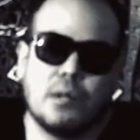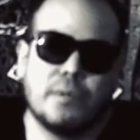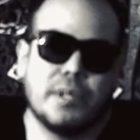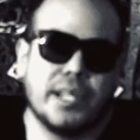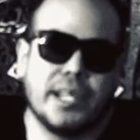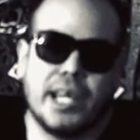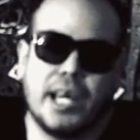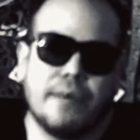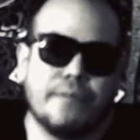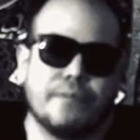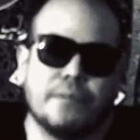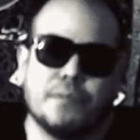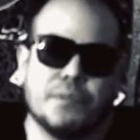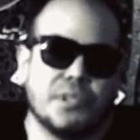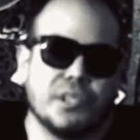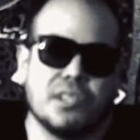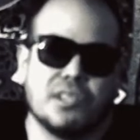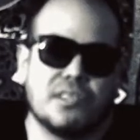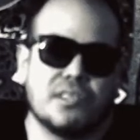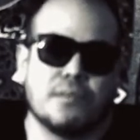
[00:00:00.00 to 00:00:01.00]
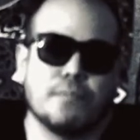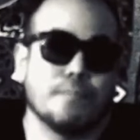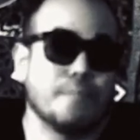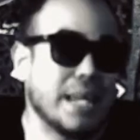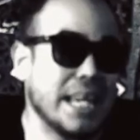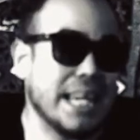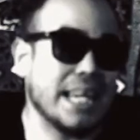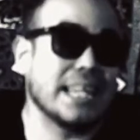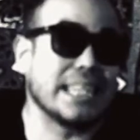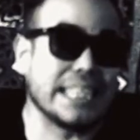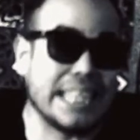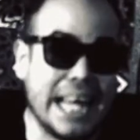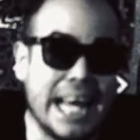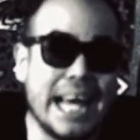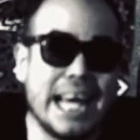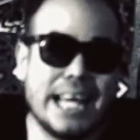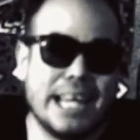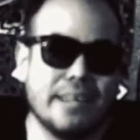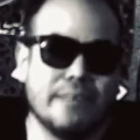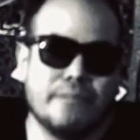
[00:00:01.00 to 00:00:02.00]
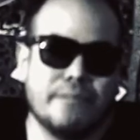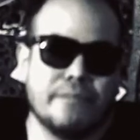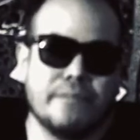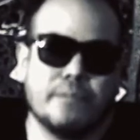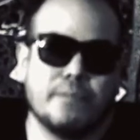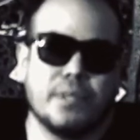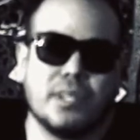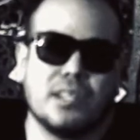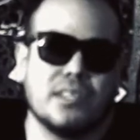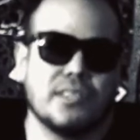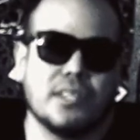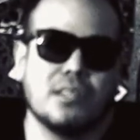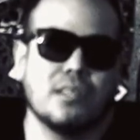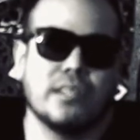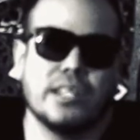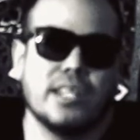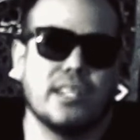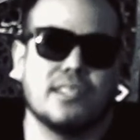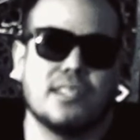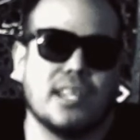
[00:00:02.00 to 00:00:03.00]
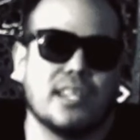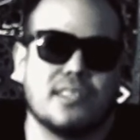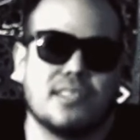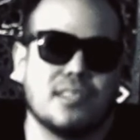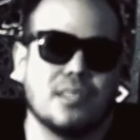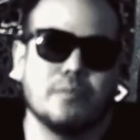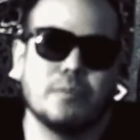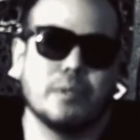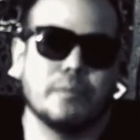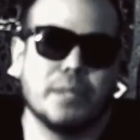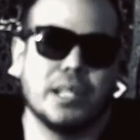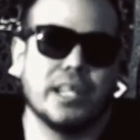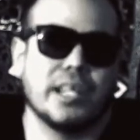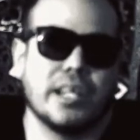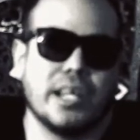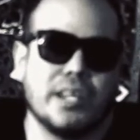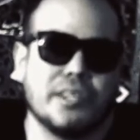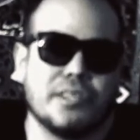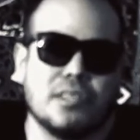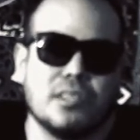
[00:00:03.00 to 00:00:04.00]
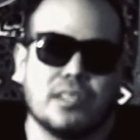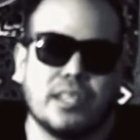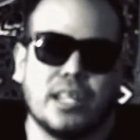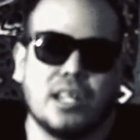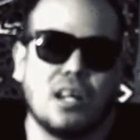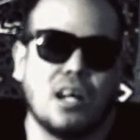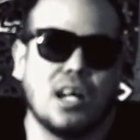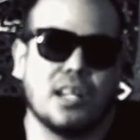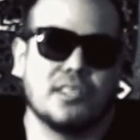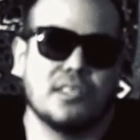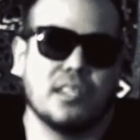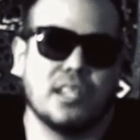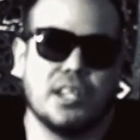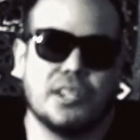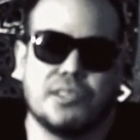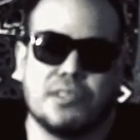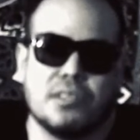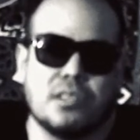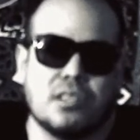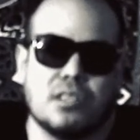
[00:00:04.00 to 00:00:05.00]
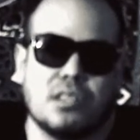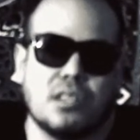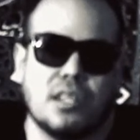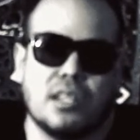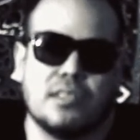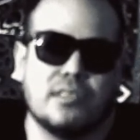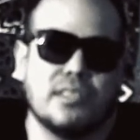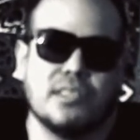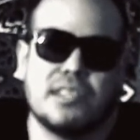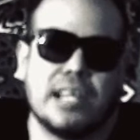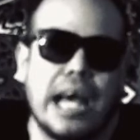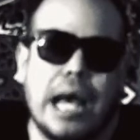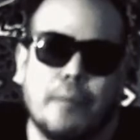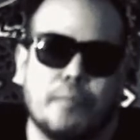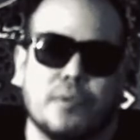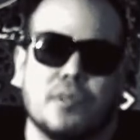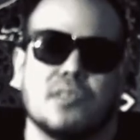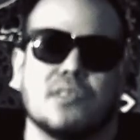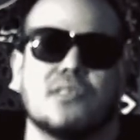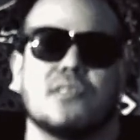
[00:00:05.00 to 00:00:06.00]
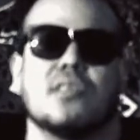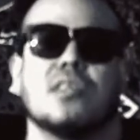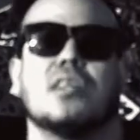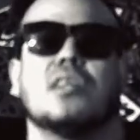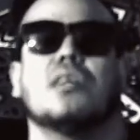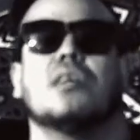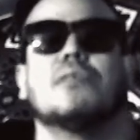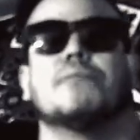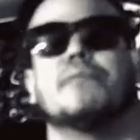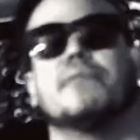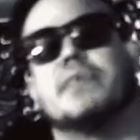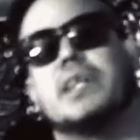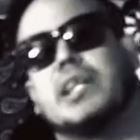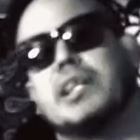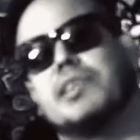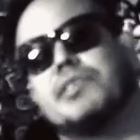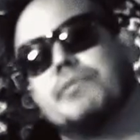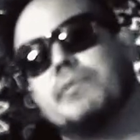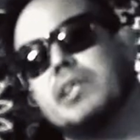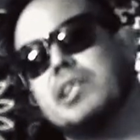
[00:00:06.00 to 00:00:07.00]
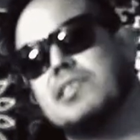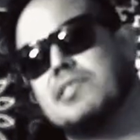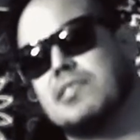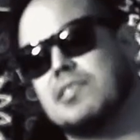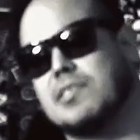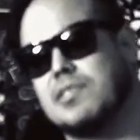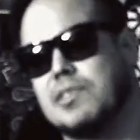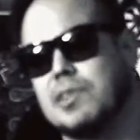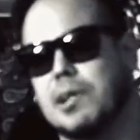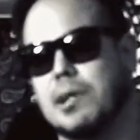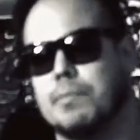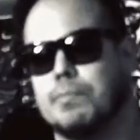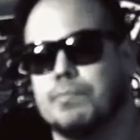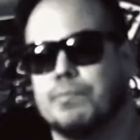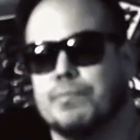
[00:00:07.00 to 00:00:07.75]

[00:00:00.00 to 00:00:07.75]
we get from just being alive, because you don't need to take stimulant medication to get oxidation. It just happens for various reasons. So